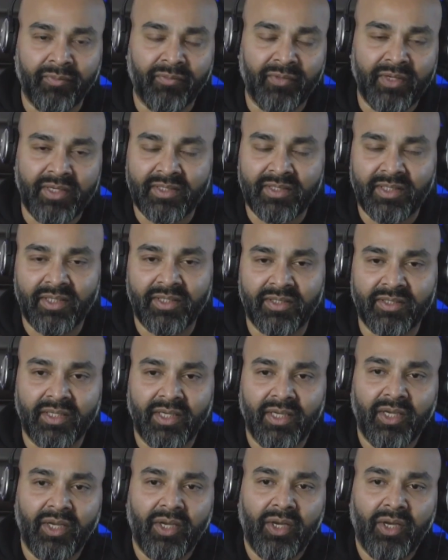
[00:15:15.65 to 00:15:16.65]
with
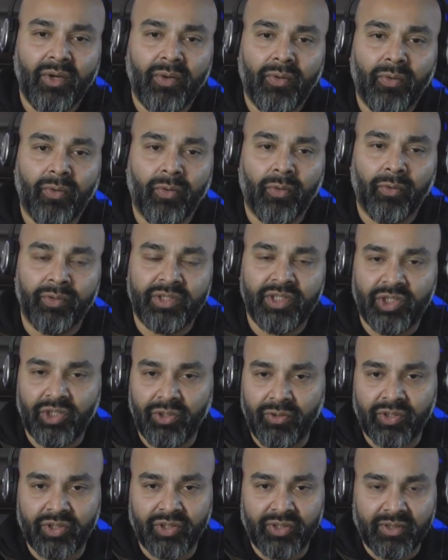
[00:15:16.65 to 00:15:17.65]
VCs or
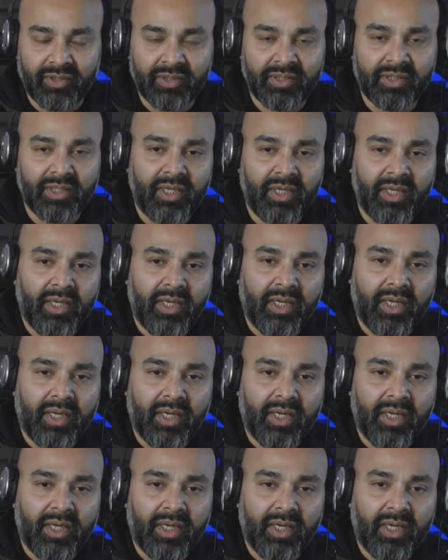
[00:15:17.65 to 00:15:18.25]
institutions.